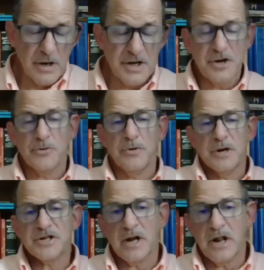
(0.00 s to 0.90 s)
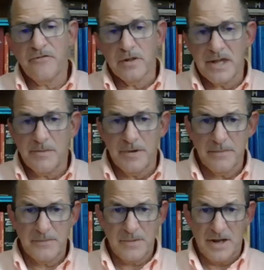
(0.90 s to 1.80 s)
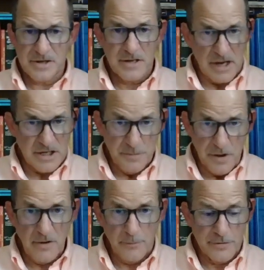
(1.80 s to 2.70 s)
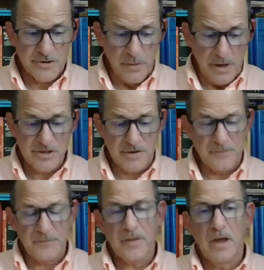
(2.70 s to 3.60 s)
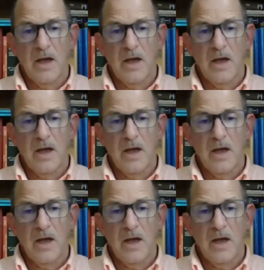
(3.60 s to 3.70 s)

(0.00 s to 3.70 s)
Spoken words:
we're continuing to study Philemon as a textbook of persuasion.